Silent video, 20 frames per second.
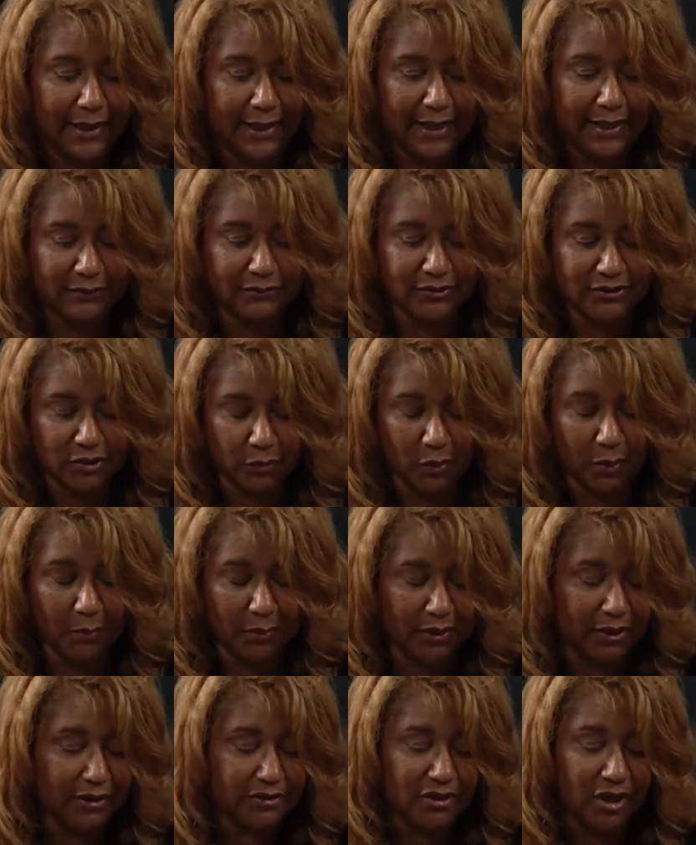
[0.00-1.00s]
and so, what
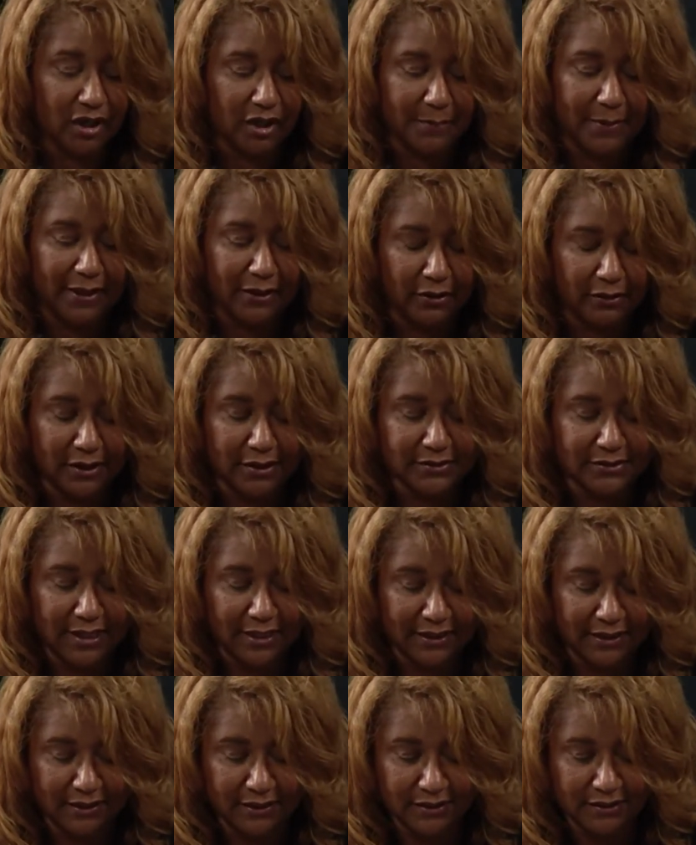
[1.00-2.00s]
we're going to talk about on
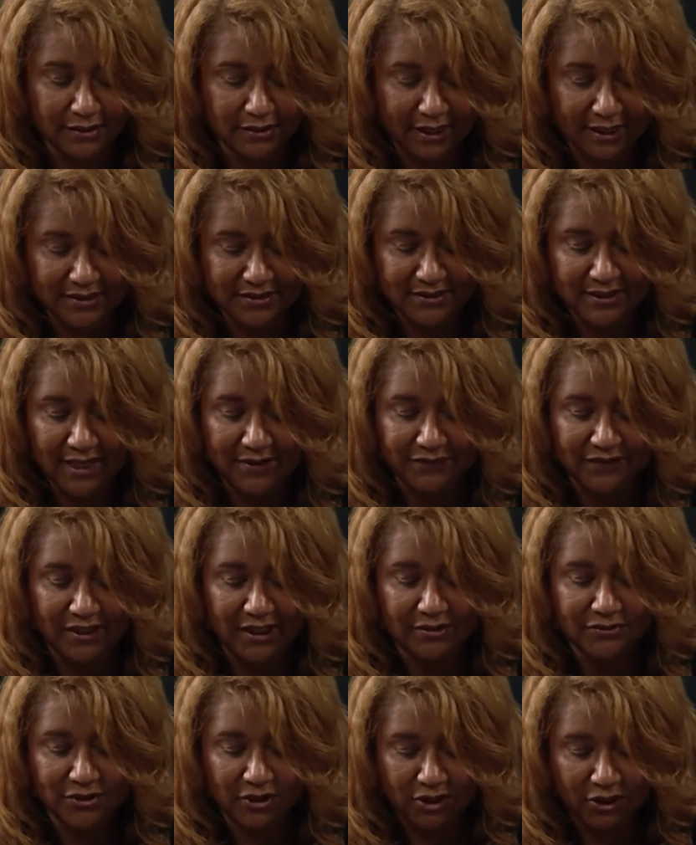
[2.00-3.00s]
Inside Indy today safety
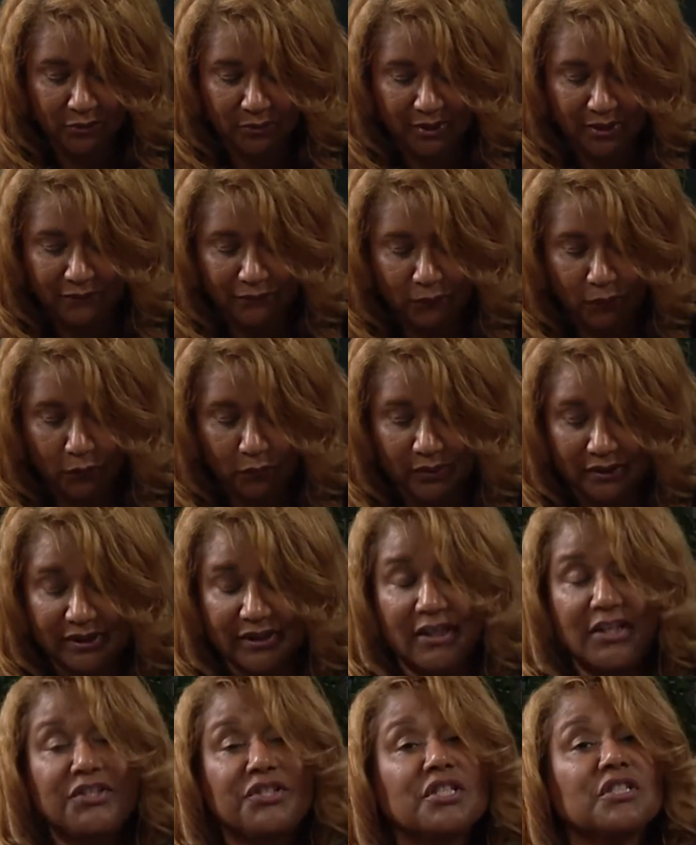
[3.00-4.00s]
and security for
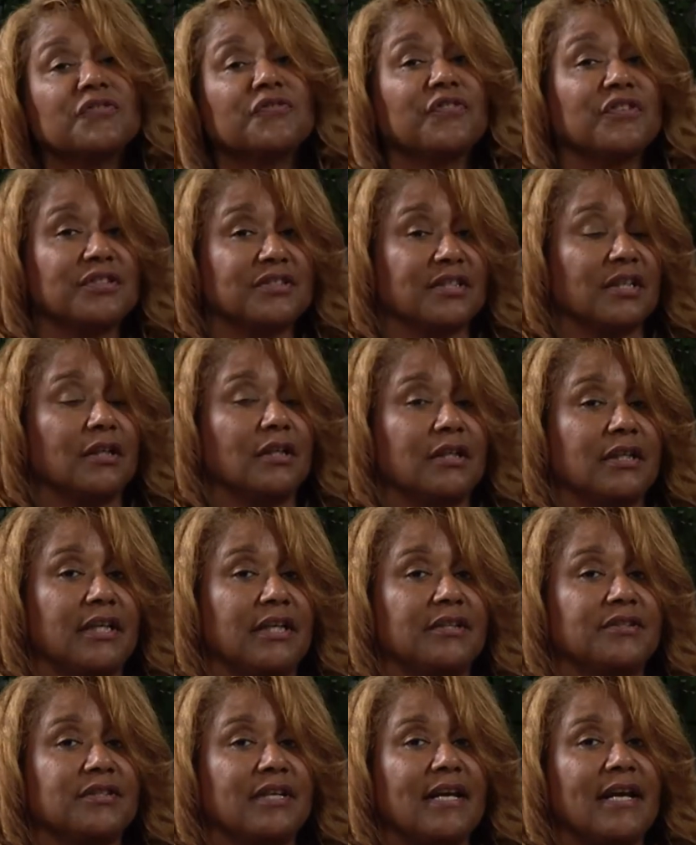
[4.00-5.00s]
religious
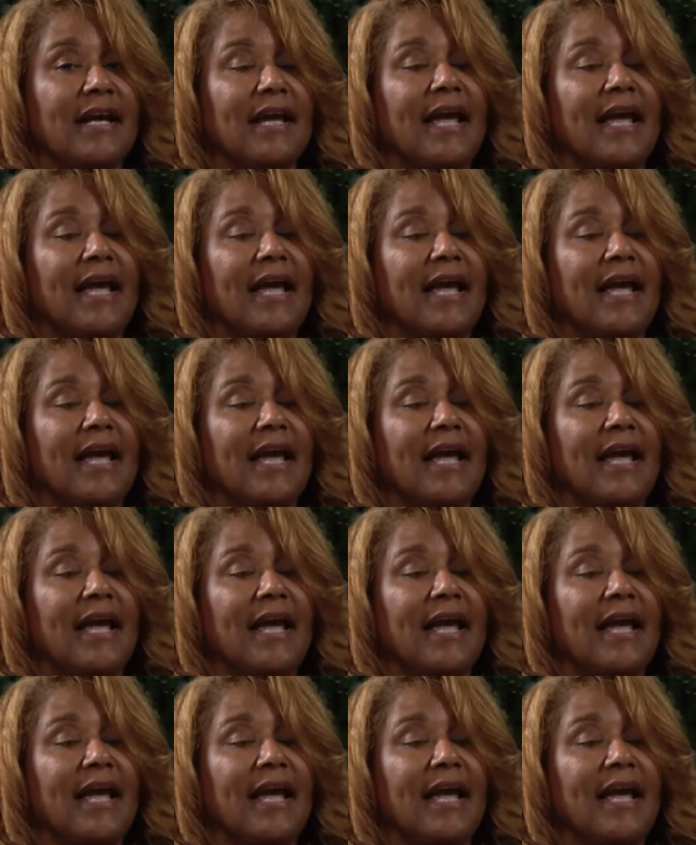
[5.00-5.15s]
facilities